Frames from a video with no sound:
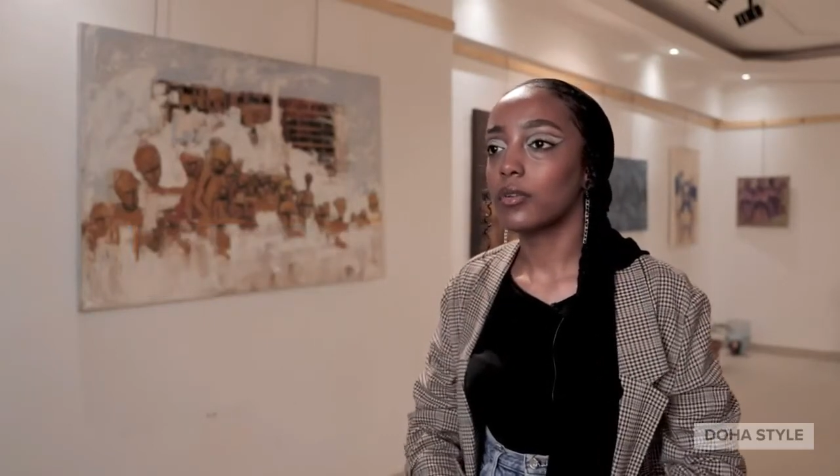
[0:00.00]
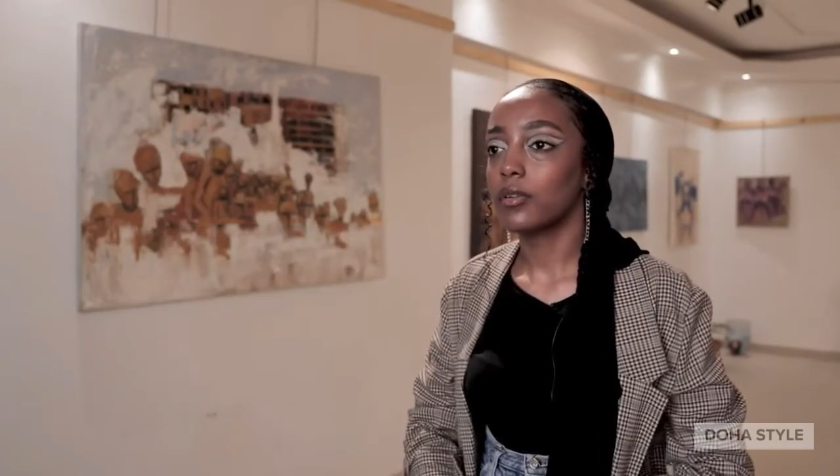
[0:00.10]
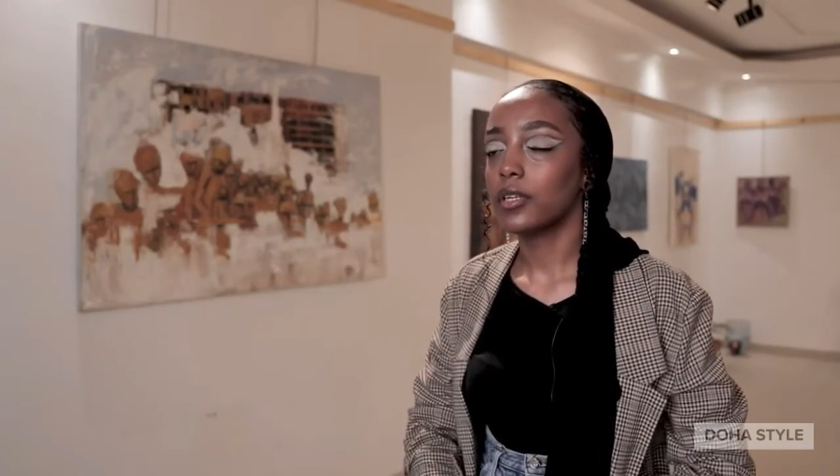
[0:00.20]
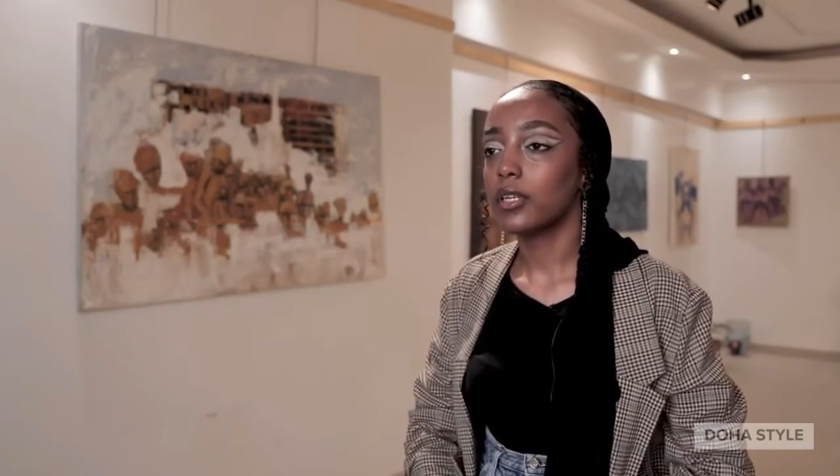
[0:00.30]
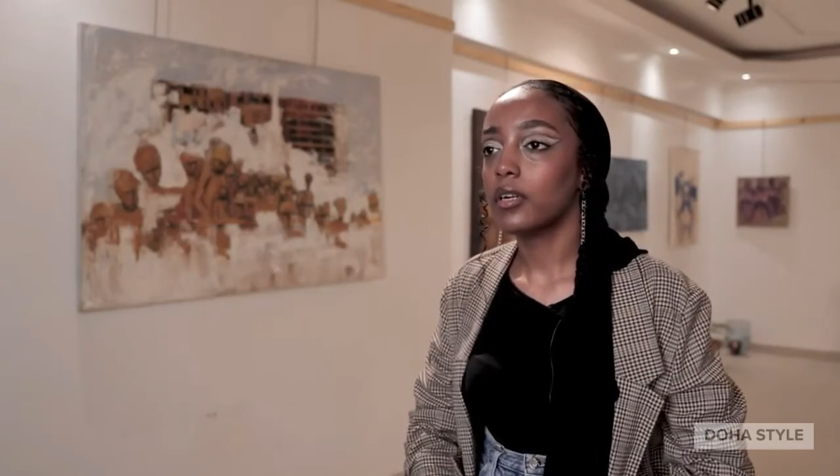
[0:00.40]

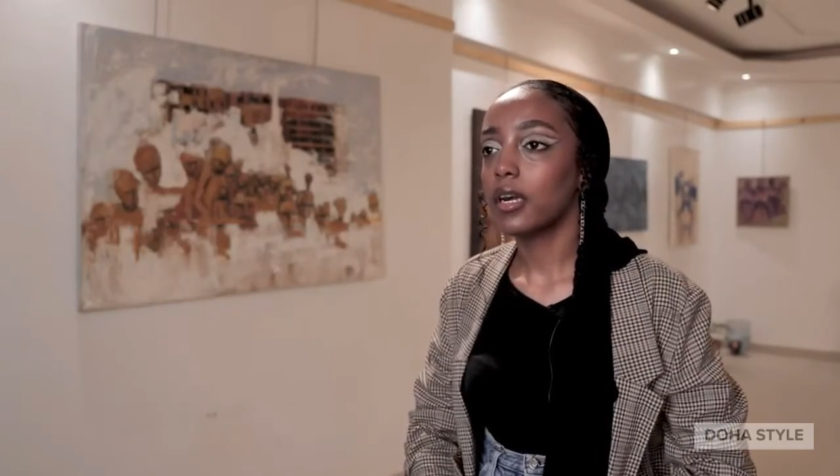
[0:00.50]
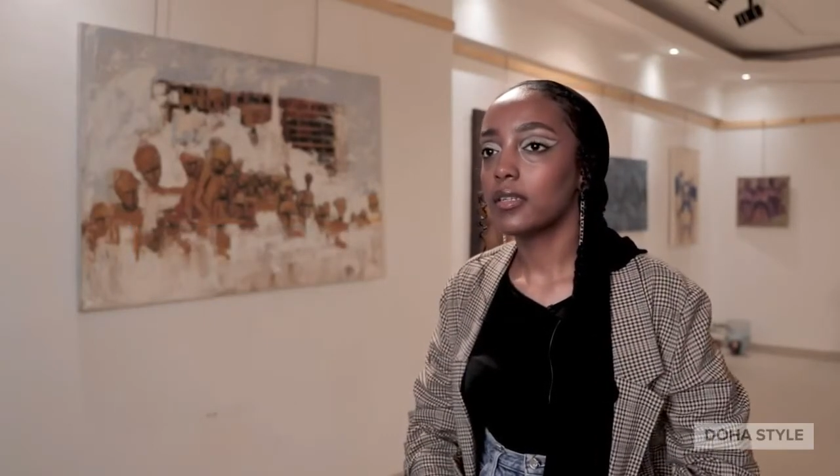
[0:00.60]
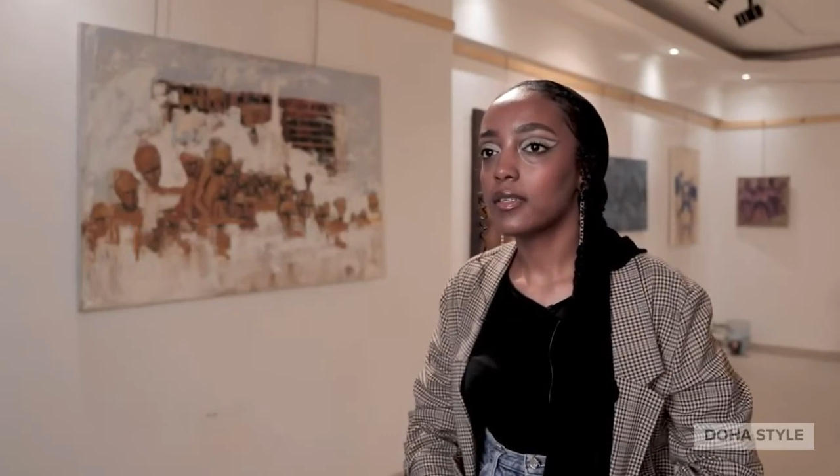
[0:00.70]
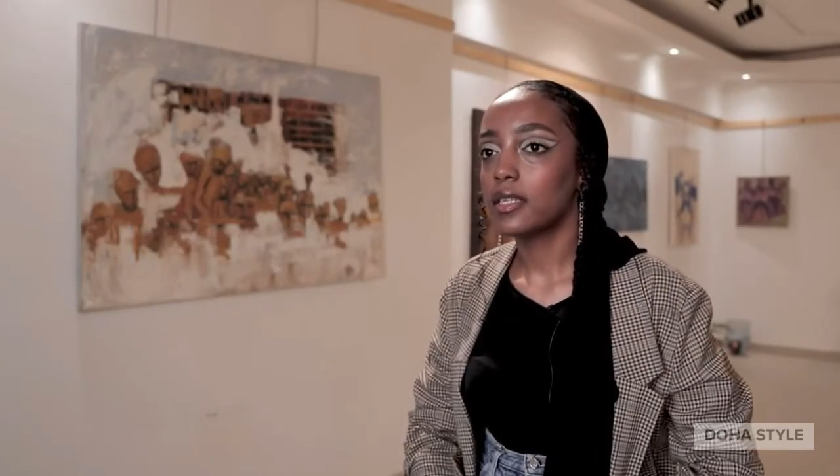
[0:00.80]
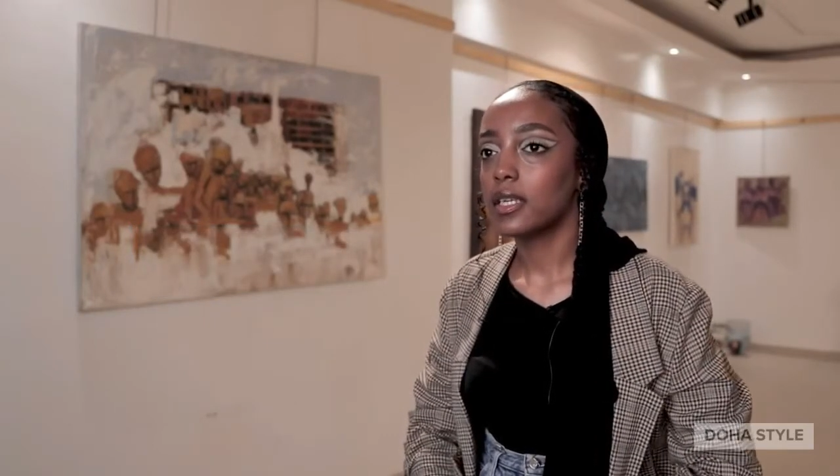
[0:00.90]
career,
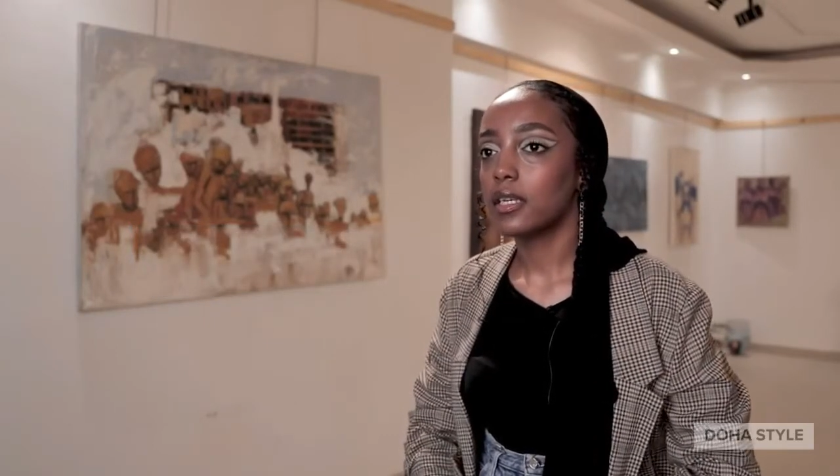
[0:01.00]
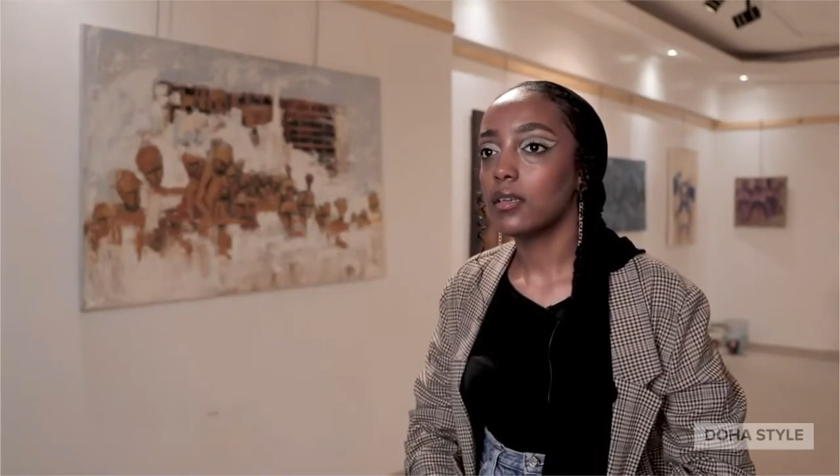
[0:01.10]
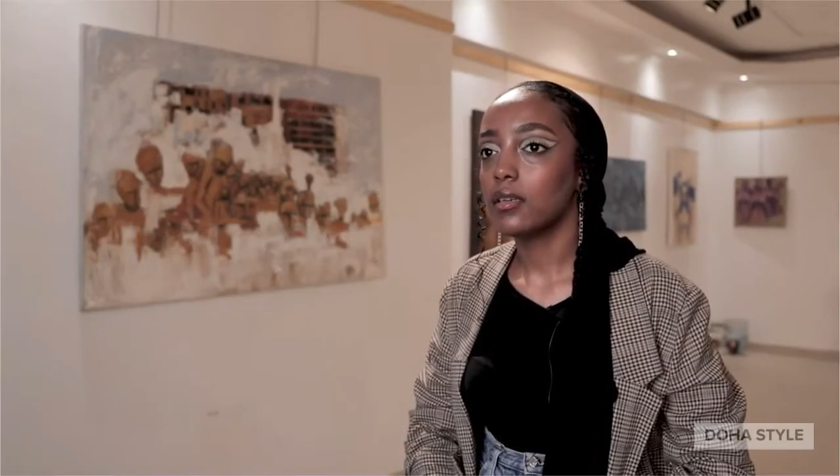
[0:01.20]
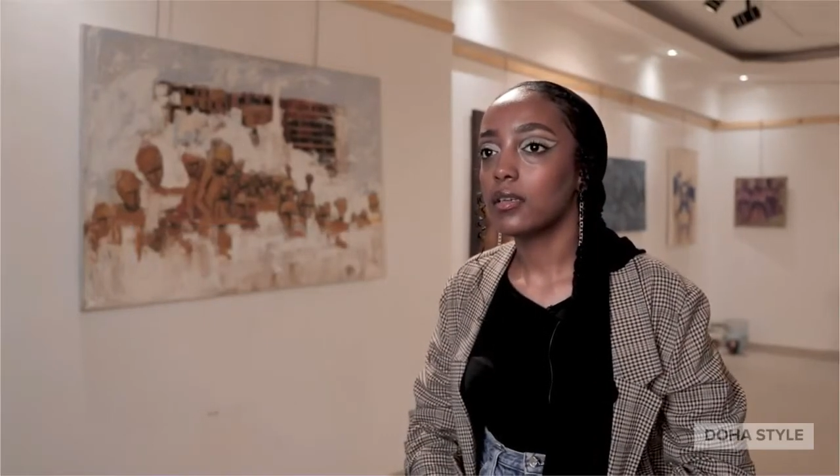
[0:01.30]
I'd say,